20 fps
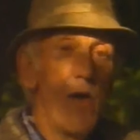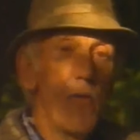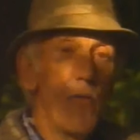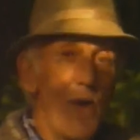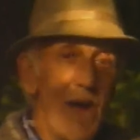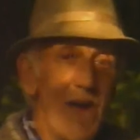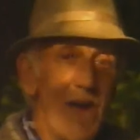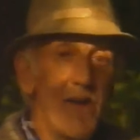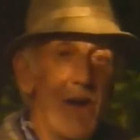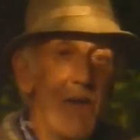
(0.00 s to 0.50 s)

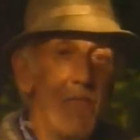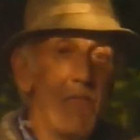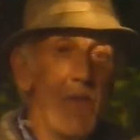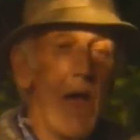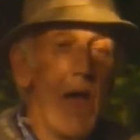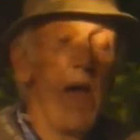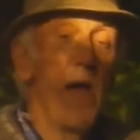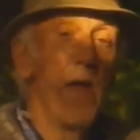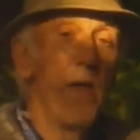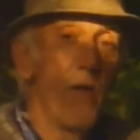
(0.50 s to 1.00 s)
Right.
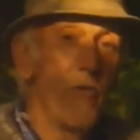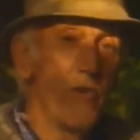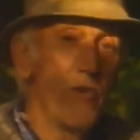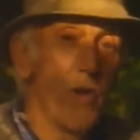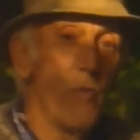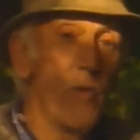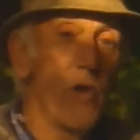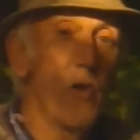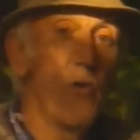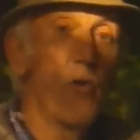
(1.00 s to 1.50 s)
Now
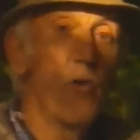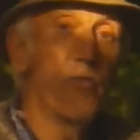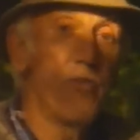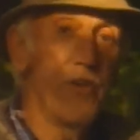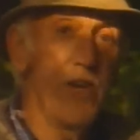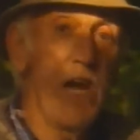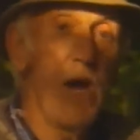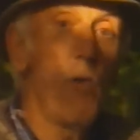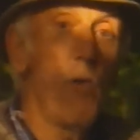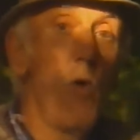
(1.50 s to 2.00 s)
shall we go and
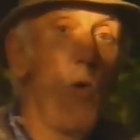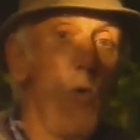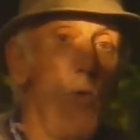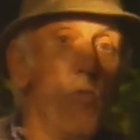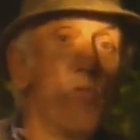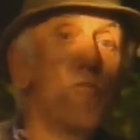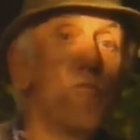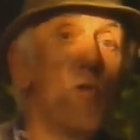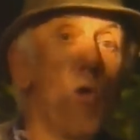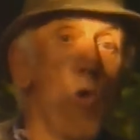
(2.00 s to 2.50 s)
see how
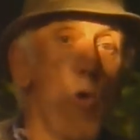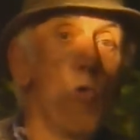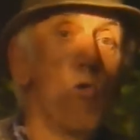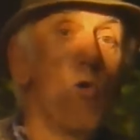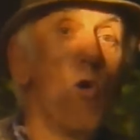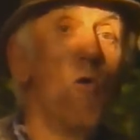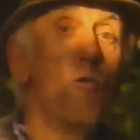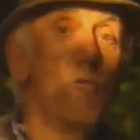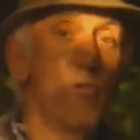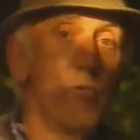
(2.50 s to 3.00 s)
old slow
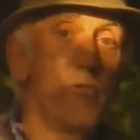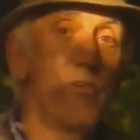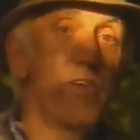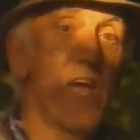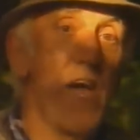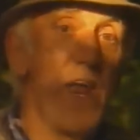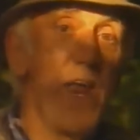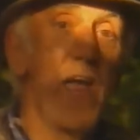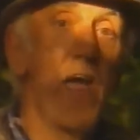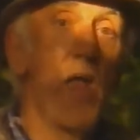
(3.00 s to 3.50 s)
coach was
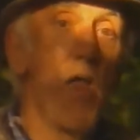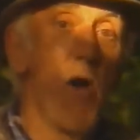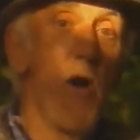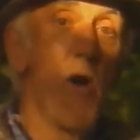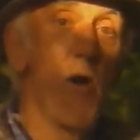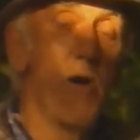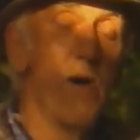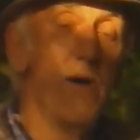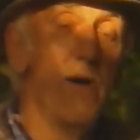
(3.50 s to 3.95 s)
getting along?